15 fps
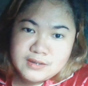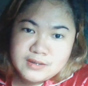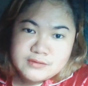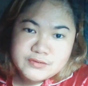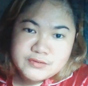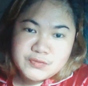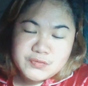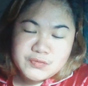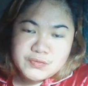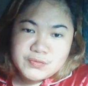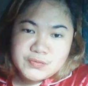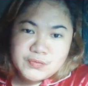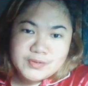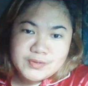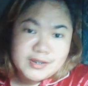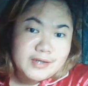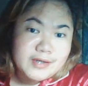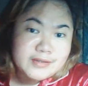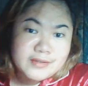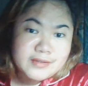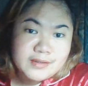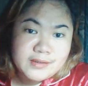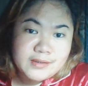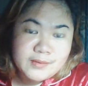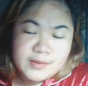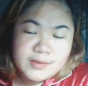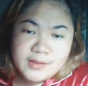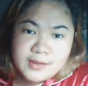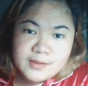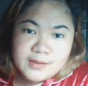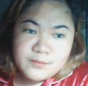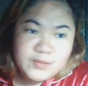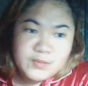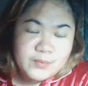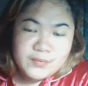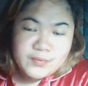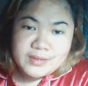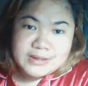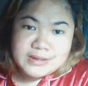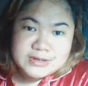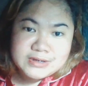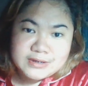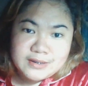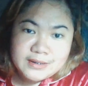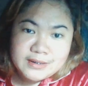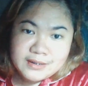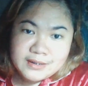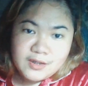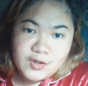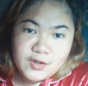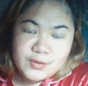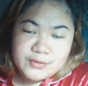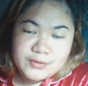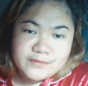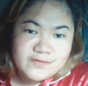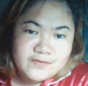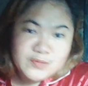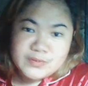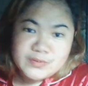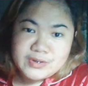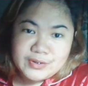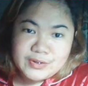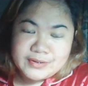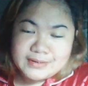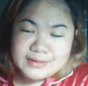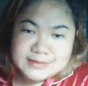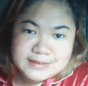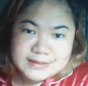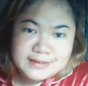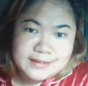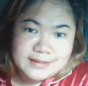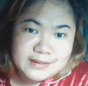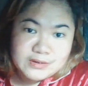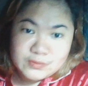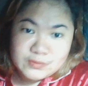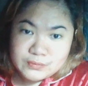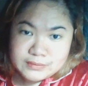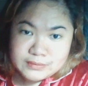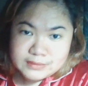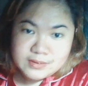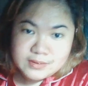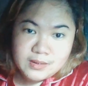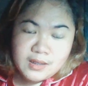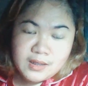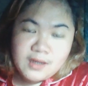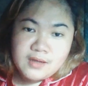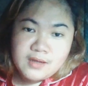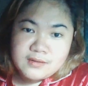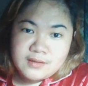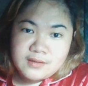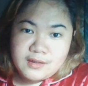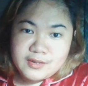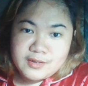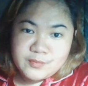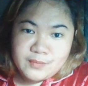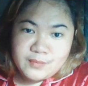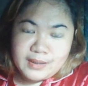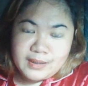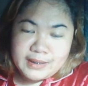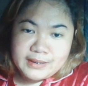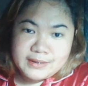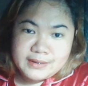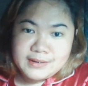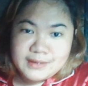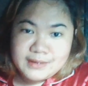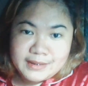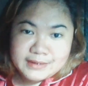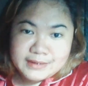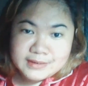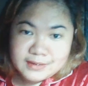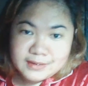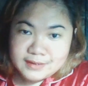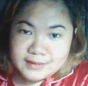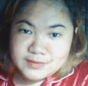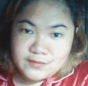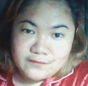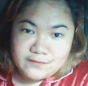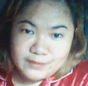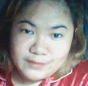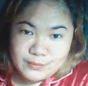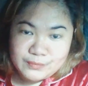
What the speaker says: So what are the preparation or review materials that I used on my NCLEX review?